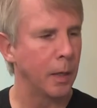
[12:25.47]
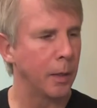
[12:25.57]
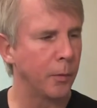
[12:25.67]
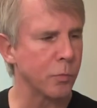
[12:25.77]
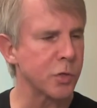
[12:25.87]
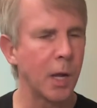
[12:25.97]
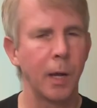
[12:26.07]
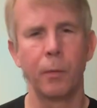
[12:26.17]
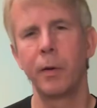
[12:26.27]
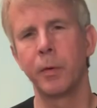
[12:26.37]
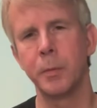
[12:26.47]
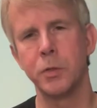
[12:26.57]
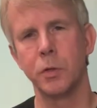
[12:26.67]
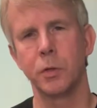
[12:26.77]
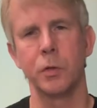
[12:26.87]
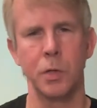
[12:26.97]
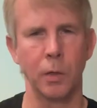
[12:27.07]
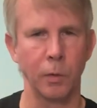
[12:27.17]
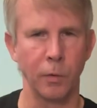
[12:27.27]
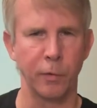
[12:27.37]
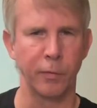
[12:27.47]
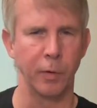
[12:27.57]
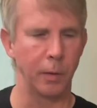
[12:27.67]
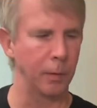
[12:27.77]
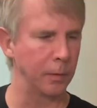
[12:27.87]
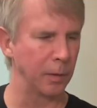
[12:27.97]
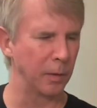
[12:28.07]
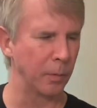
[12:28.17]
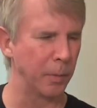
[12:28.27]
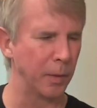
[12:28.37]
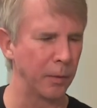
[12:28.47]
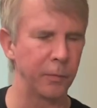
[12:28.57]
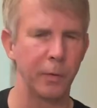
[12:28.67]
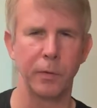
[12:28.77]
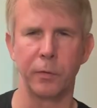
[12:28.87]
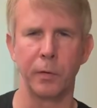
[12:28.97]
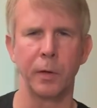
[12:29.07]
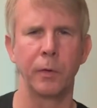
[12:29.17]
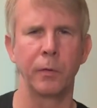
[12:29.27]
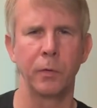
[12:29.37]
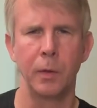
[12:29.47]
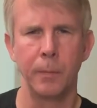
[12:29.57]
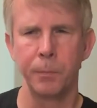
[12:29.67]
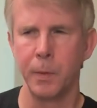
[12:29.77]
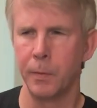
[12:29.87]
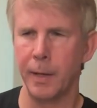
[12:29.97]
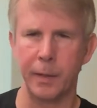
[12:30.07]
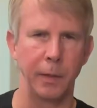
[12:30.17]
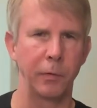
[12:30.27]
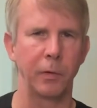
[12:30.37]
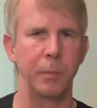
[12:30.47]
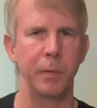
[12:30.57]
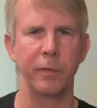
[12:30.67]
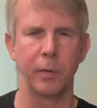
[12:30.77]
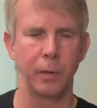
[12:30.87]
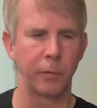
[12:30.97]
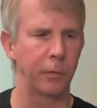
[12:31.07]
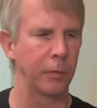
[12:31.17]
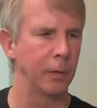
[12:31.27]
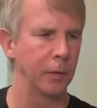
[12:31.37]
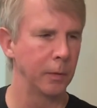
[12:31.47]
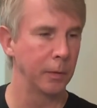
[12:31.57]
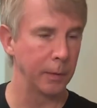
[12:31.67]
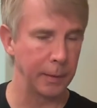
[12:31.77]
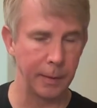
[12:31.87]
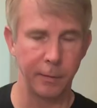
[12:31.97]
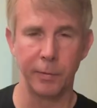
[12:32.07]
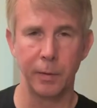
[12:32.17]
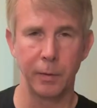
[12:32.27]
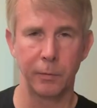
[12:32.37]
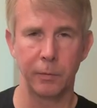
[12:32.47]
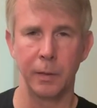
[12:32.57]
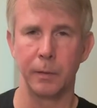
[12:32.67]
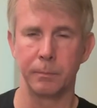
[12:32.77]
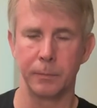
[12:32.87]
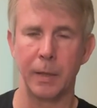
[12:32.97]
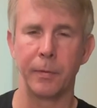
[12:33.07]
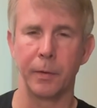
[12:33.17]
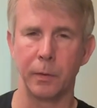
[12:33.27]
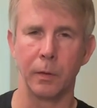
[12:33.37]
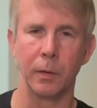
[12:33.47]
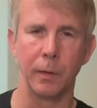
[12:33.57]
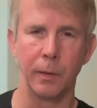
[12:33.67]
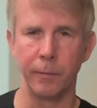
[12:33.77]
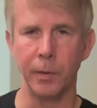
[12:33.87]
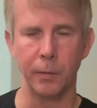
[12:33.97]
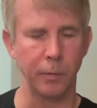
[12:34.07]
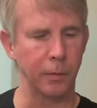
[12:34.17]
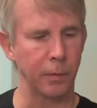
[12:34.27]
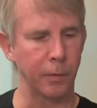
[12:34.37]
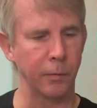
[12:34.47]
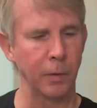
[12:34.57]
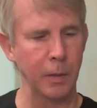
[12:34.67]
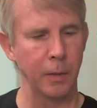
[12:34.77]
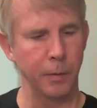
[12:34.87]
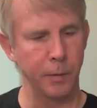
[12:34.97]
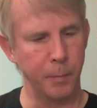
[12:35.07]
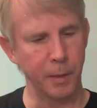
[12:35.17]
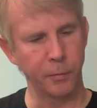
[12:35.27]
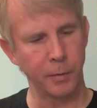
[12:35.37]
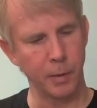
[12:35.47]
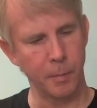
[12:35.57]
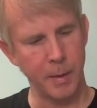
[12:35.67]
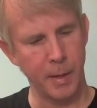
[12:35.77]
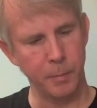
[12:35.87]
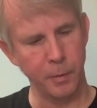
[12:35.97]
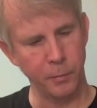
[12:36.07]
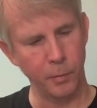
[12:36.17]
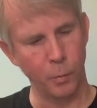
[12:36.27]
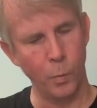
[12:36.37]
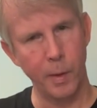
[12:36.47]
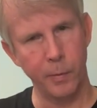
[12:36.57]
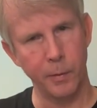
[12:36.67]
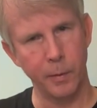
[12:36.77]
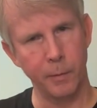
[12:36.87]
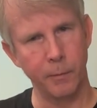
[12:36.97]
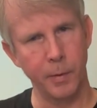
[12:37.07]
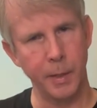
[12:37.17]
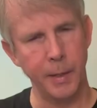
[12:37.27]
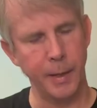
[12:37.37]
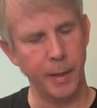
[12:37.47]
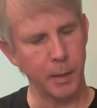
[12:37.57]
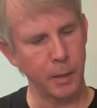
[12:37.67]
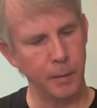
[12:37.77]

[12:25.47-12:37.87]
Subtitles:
Don't shy away from it just because you hear a little buzz in the strings. That can easily be fixed. Get it fixed, and I think you're going to love the guitars. The biggest thing about them is the width of the neck.